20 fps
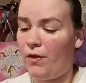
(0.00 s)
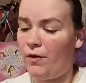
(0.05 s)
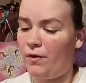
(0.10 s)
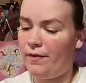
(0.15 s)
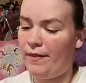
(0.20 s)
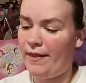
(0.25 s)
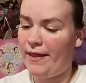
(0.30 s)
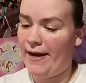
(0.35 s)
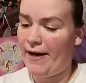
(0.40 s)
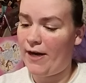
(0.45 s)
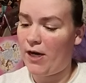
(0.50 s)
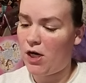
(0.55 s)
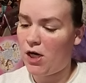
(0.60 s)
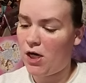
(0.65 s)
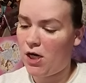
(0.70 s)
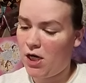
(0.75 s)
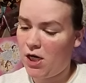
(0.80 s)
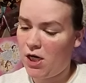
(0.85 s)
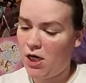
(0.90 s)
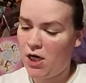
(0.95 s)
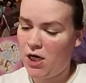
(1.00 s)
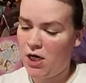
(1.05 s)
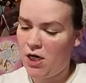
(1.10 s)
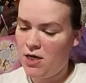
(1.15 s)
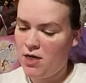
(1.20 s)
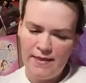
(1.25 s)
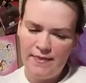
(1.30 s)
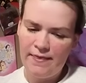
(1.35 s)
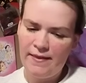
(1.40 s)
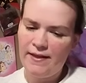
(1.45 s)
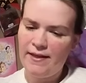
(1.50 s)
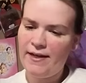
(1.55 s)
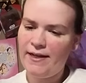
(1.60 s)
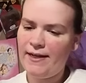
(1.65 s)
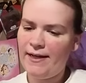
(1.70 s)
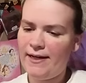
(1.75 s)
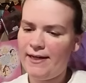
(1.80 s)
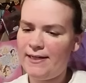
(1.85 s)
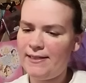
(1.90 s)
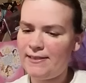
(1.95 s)
there. Then I
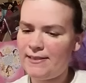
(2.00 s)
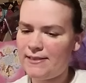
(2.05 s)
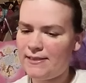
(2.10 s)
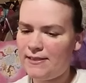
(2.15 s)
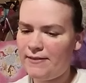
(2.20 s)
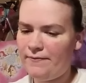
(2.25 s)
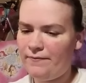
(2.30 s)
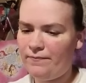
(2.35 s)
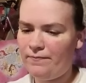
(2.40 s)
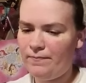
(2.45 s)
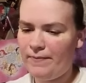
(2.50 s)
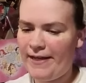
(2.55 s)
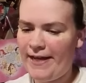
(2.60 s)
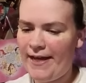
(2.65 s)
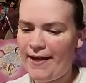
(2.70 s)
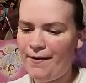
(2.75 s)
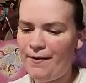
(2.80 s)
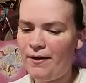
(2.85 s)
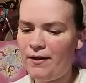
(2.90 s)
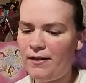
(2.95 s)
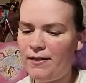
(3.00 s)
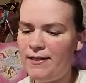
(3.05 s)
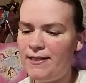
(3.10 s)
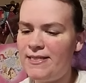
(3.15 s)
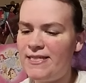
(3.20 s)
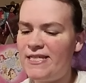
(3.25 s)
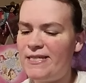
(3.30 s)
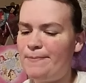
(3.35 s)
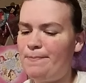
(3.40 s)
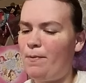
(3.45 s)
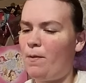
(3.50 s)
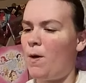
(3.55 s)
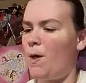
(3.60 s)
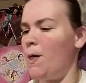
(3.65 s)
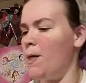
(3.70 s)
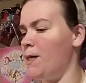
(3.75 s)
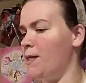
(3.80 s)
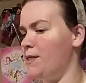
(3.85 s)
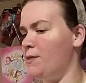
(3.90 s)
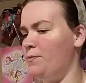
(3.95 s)
got Kerrelyn
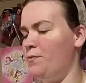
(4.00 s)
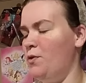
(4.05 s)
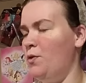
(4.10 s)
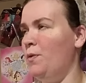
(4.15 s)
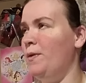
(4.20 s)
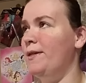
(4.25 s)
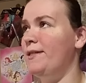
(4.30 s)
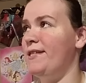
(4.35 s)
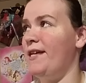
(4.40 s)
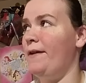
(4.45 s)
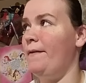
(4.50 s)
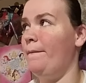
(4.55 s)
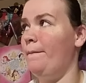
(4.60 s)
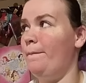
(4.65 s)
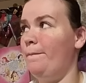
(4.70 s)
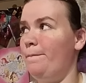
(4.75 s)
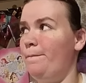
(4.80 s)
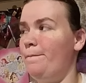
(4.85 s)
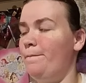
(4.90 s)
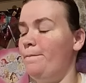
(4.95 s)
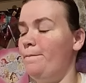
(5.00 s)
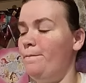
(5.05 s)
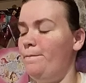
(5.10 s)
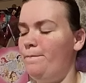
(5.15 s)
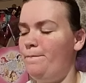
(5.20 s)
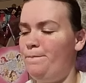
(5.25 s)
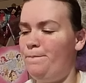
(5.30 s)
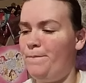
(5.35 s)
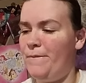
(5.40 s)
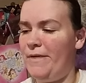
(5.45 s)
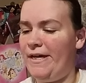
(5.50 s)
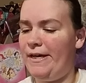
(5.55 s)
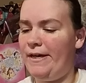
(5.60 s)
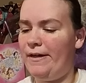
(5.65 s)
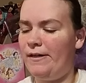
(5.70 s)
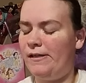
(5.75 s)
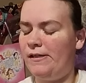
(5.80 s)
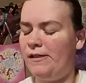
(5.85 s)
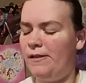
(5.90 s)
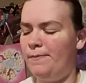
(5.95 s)
Sparks, who is a
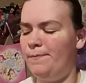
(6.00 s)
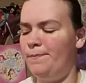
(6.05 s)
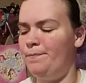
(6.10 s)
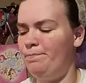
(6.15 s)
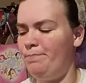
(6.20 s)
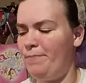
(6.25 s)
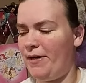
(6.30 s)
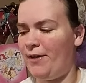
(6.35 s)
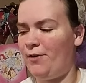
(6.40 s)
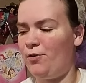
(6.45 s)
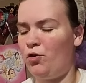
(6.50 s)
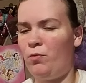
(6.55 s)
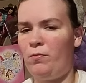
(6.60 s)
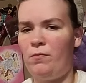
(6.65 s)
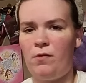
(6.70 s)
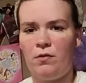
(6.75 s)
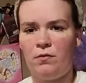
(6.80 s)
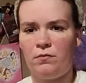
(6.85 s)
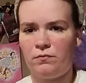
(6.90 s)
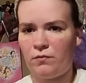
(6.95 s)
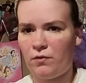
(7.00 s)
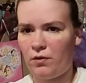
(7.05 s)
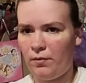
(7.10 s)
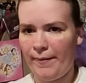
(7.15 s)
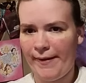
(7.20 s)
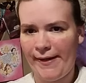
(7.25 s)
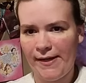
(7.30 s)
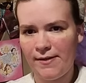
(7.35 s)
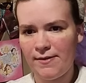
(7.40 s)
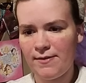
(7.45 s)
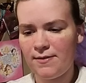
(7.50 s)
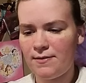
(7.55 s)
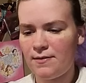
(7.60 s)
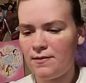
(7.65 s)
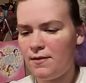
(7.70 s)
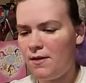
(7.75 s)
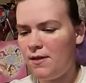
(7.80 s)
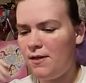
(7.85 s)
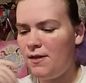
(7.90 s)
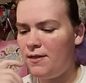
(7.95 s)
big um, paranormal romance
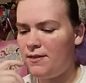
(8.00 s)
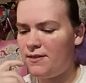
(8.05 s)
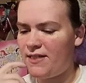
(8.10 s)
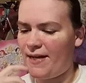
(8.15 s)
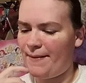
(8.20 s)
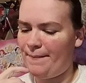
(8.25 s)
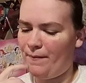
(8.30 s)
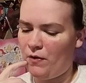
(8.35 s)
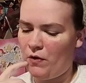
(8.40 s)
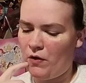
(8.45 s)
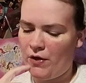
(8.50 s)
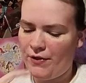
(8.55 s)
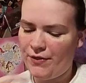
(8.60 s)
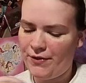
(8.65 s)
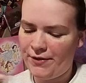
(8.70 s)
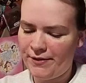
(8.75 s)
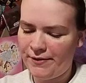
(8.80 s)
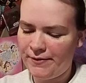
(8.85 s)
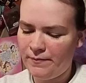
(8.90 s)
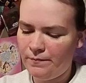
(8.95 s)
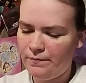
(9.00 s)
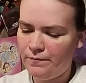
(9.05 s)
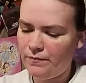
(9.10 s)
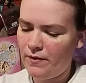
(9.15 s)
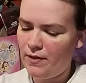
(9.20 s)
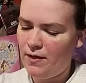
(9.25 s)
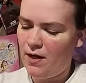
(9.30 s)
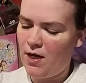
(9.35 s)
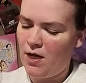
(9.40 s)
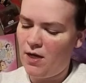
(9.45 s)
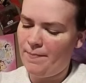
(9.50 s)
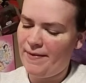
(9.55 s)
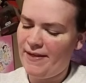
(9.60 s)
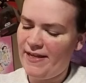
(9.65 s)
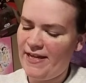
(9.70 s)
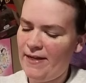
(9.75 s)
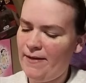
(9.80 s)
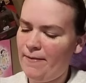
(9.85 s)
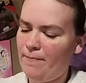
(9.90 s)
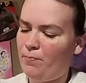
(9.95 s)
type author. Um,
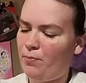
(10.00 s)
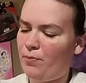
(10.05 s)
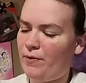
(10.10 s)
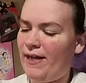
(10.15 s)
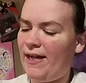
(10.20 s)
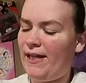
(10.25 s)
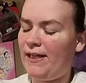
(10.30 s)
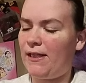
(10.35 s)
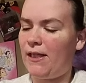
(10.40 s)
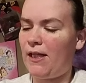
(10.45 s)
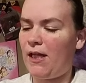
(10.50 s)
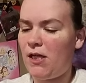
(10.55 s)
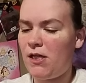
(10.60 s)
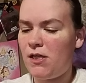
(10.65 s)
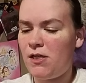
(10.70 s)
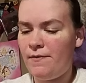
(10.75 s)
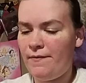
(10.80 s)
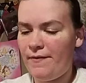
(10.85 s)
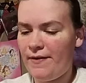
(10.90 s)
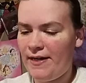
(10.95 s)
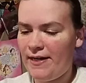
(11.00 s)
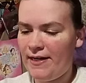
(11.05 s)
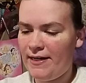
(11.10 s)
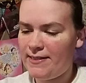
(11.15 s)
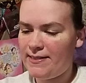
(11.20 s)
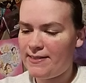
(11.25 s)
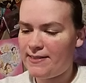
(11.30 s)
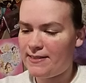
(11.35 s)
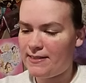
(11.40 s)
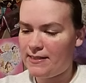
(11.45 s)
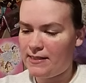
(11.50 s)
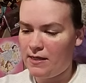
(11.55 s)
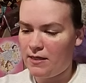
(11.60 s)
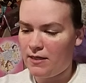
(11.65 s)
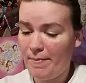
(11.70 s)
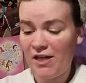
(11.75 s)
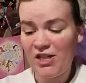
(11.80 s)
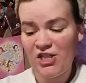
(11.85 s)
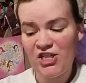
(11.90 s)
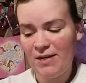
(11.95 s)
Eat, Prey, Love, and it is
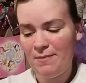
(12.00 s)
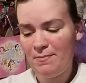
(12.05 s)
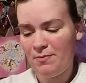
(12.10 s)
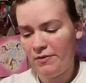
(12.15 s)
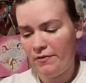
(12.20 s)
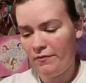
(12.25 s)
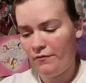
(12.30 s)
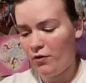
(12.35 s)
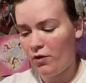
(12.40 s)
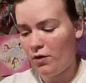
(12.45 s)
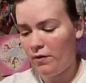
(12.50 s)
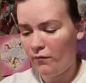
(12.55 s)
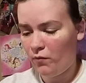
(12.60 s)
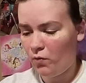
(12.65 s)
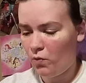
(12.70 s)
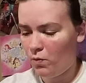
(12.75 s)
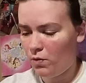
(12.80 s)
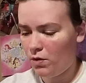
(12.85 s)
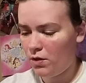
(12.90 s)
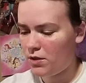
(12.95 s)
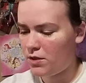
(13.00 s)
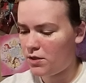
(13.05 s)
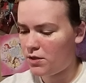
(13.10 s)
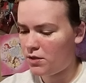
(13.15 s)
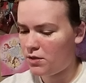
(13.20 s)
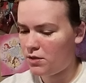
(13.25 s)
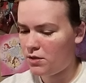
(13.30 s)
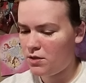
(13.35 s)
a shapeshifter, of course,